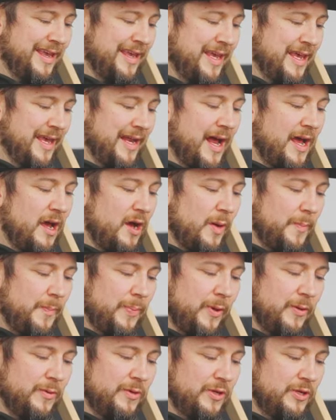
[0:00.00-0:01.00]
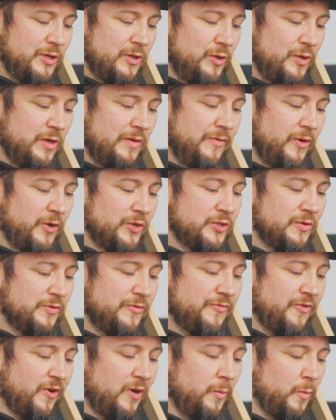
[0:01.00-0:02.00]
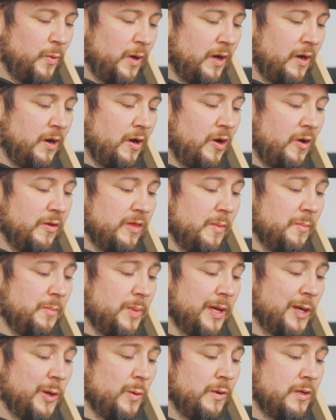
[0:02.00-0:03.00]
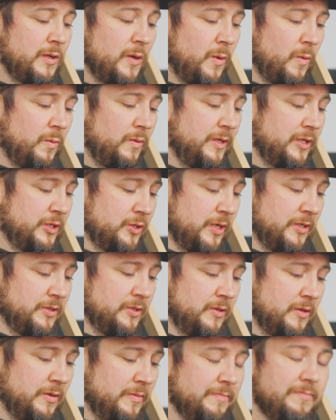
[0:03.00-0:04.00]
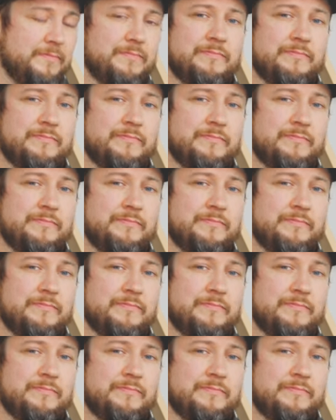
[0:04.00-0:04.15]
Can I upload the universal firmware on the Bitcoin-only Trezor?